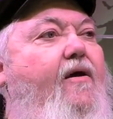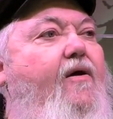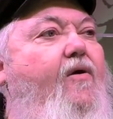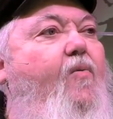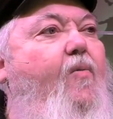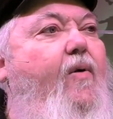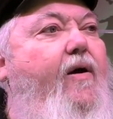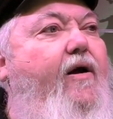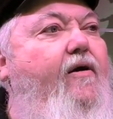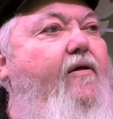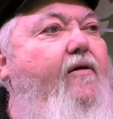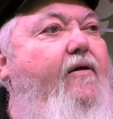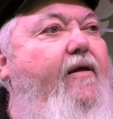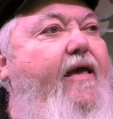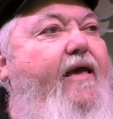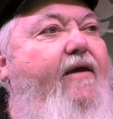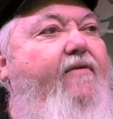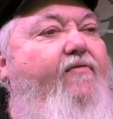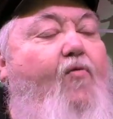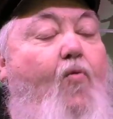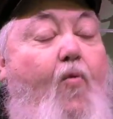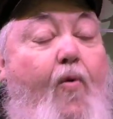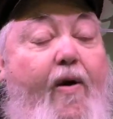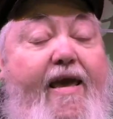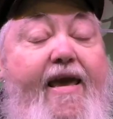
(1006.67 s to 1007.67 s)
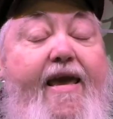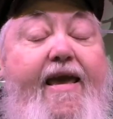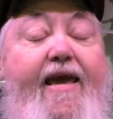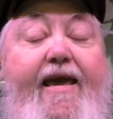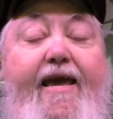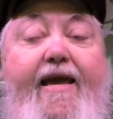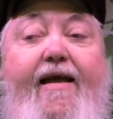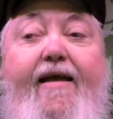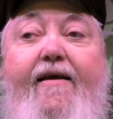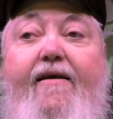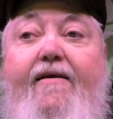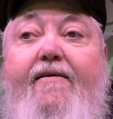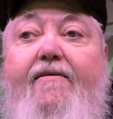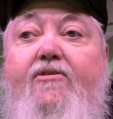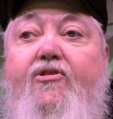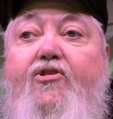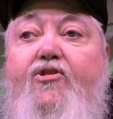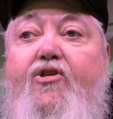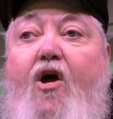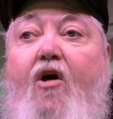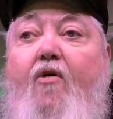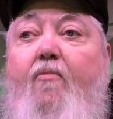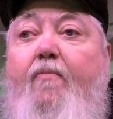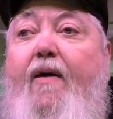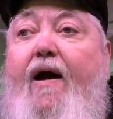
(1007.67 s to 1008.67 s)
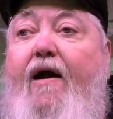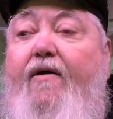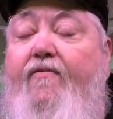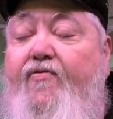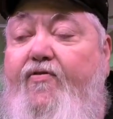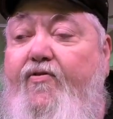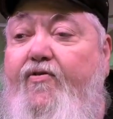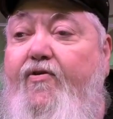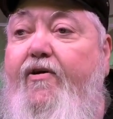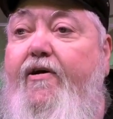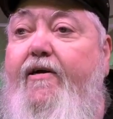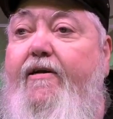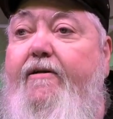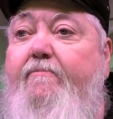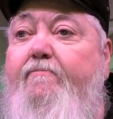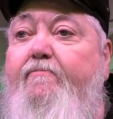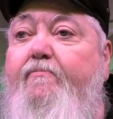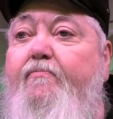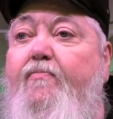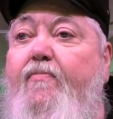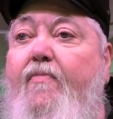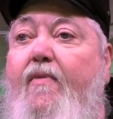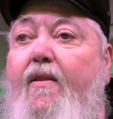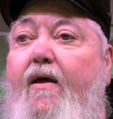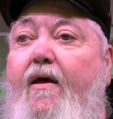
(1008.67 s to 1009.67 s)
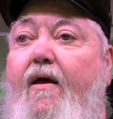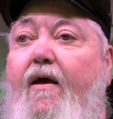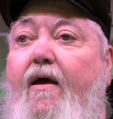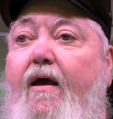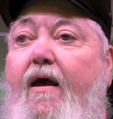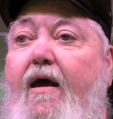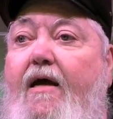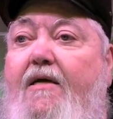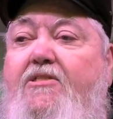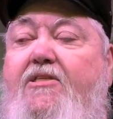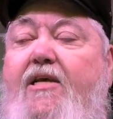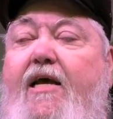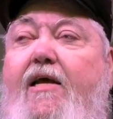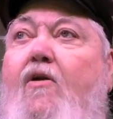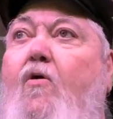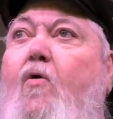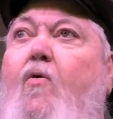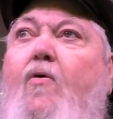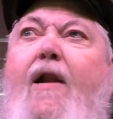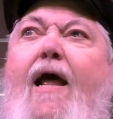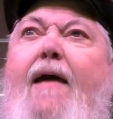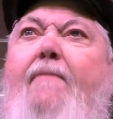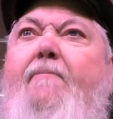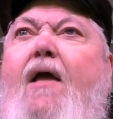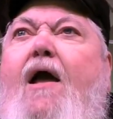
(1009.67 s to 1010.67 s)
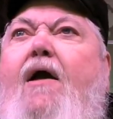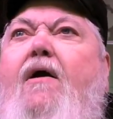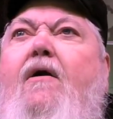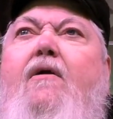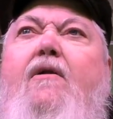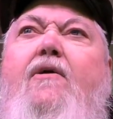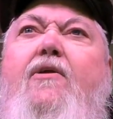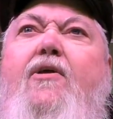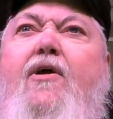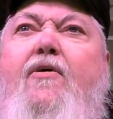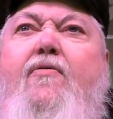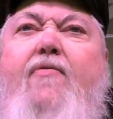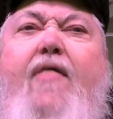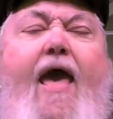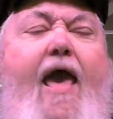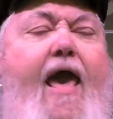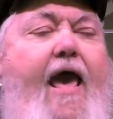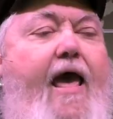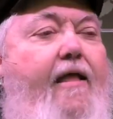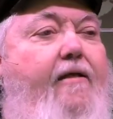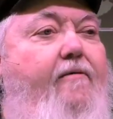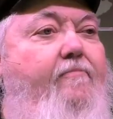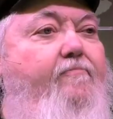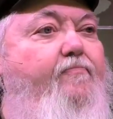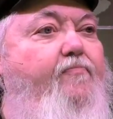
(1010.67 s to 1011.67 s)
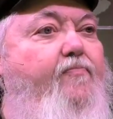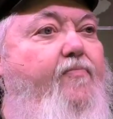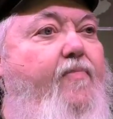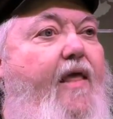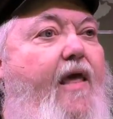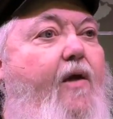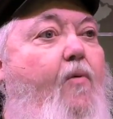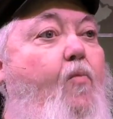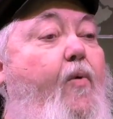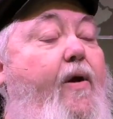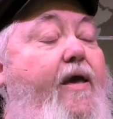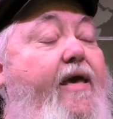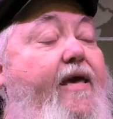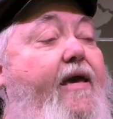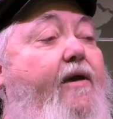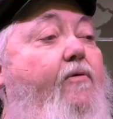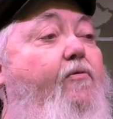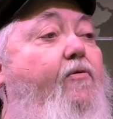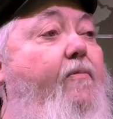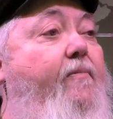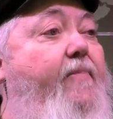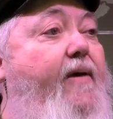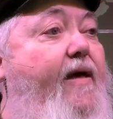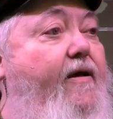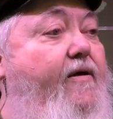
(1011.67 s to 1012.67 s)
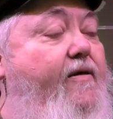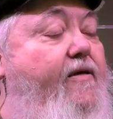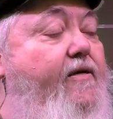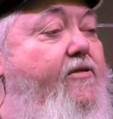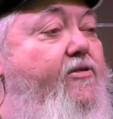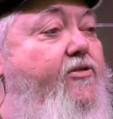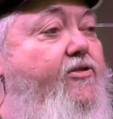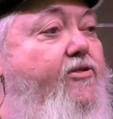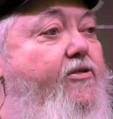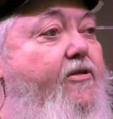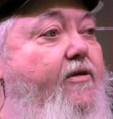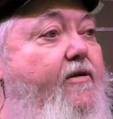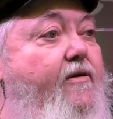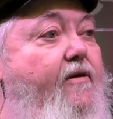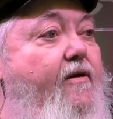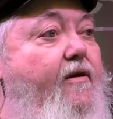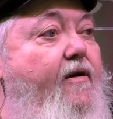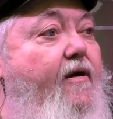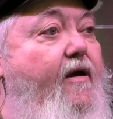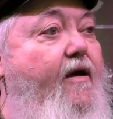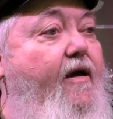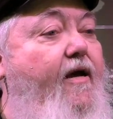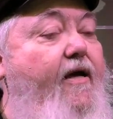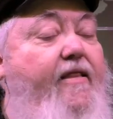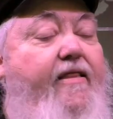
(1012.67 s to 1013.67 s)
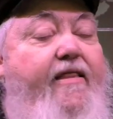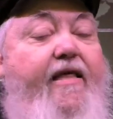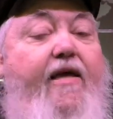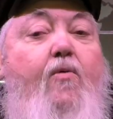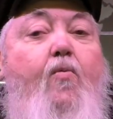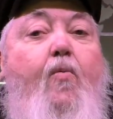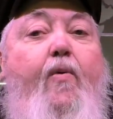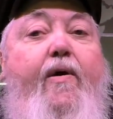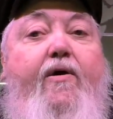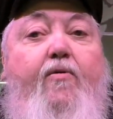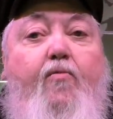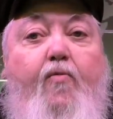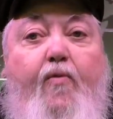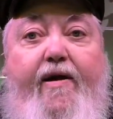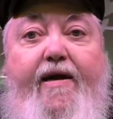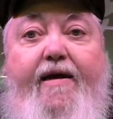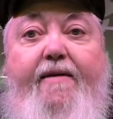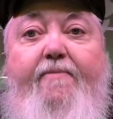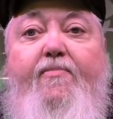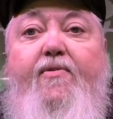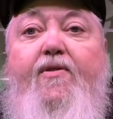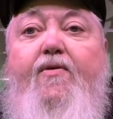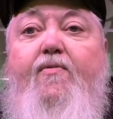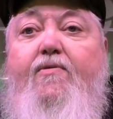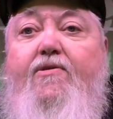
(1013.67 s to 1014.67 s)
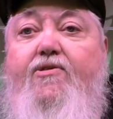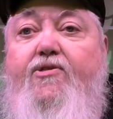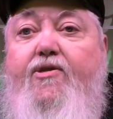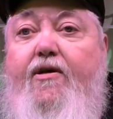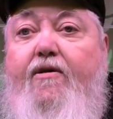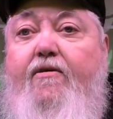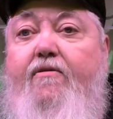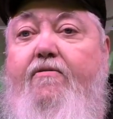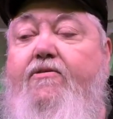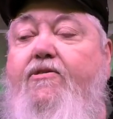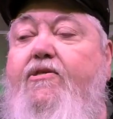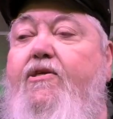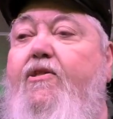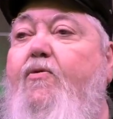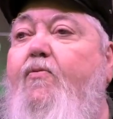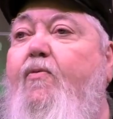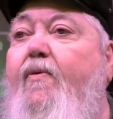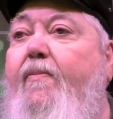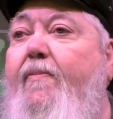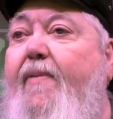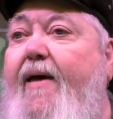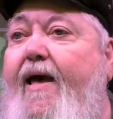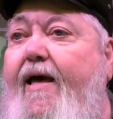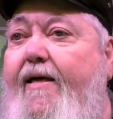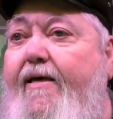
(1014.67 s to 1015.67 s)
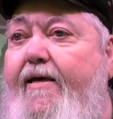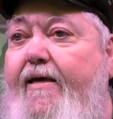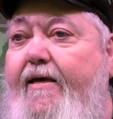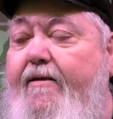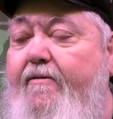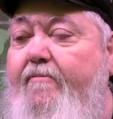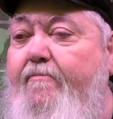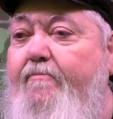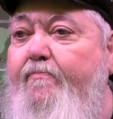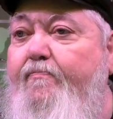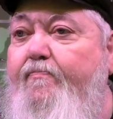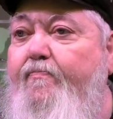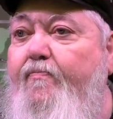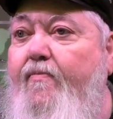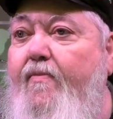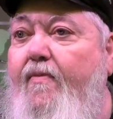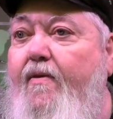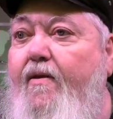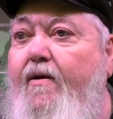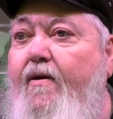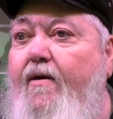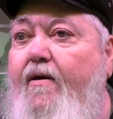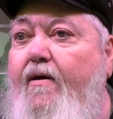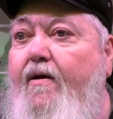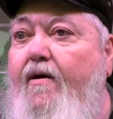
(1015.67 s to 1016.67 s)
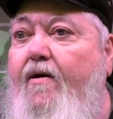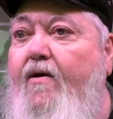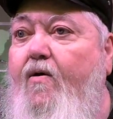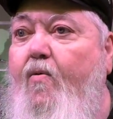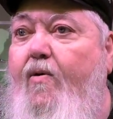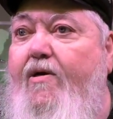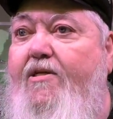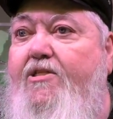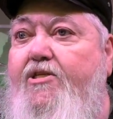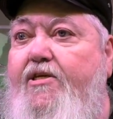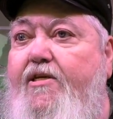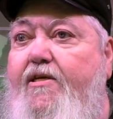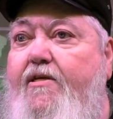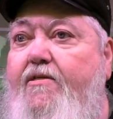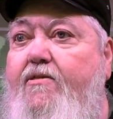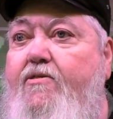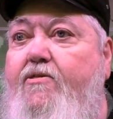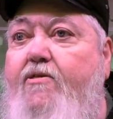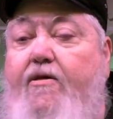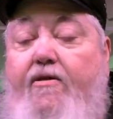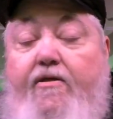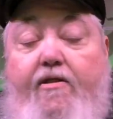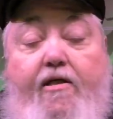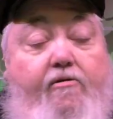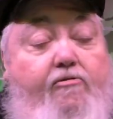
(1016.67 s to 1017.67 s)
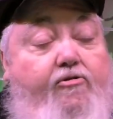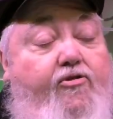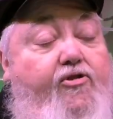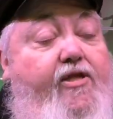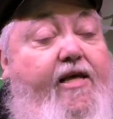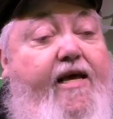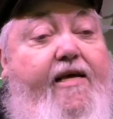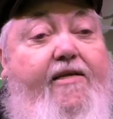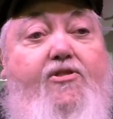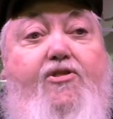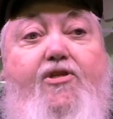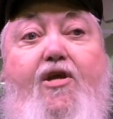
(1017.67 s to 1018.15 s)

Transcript: Well, if we stomp our foot and say, Lord, I'm not going to do that, and we get rebellious, then we reap the results of the rebellion, which is those things